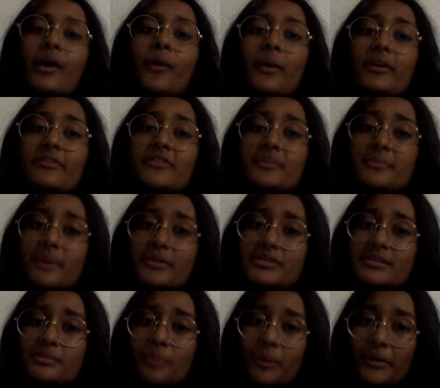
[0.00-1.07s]
One of the
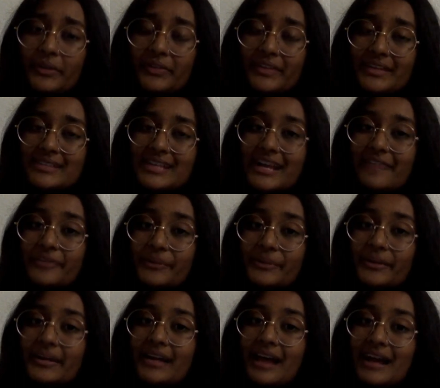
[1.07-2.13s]
most important things that I've
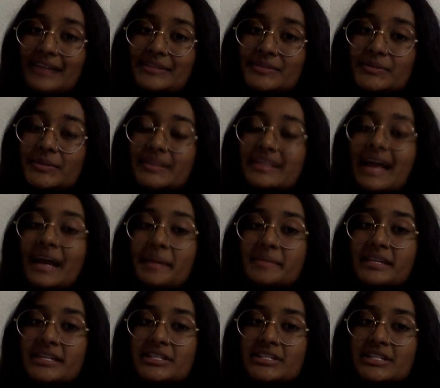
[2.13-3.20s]
learned in high school is
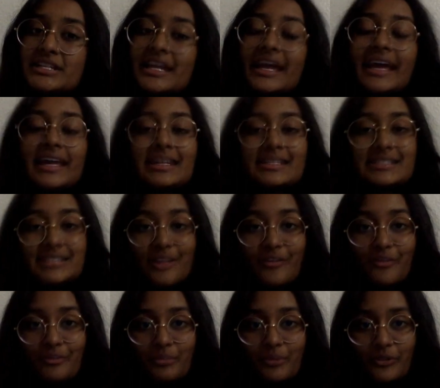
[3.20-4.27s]
adaptation and
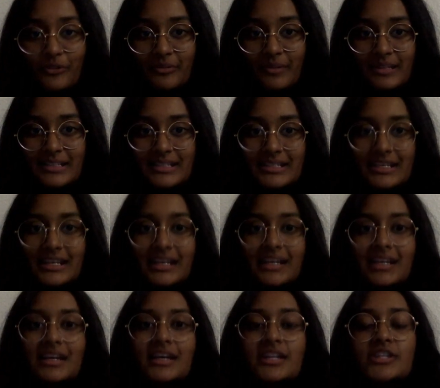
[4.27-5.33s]
self-improvement.
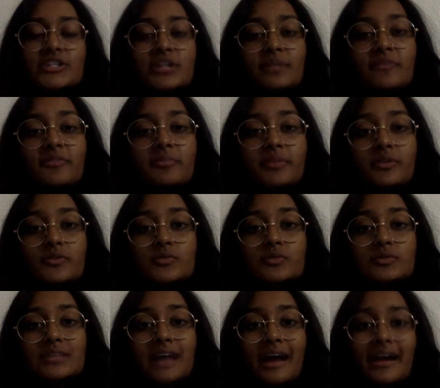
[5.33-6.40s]
The jump from middle
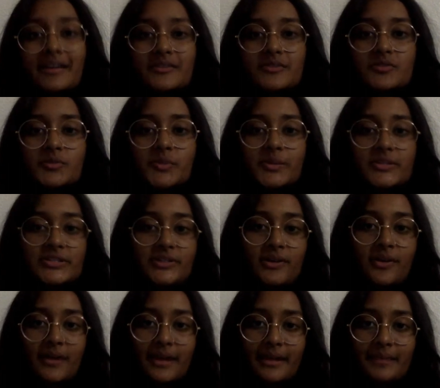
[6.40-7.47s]
school to high school was
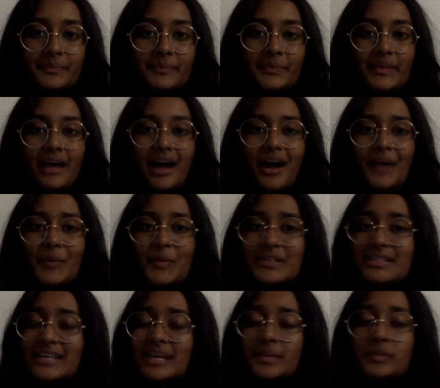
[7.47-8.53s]
jarring. I
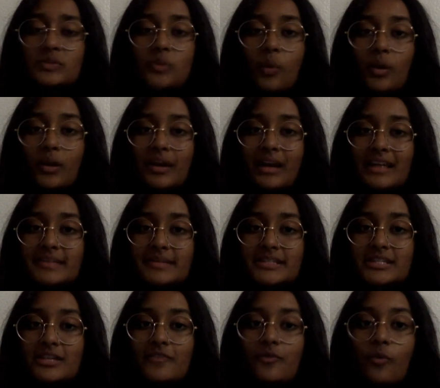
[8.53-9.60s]
wasn't able to organize
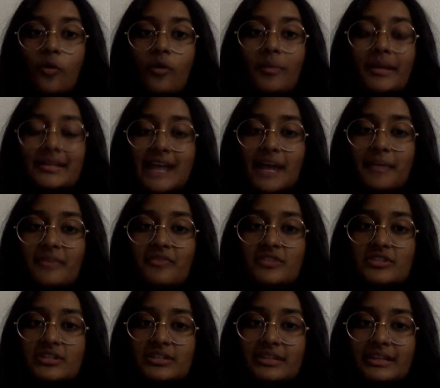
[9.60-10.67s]
myself or my time
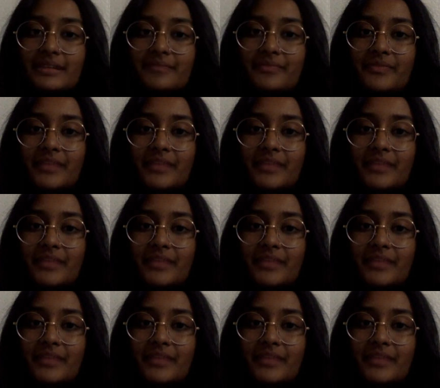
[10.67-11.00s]
efficiently.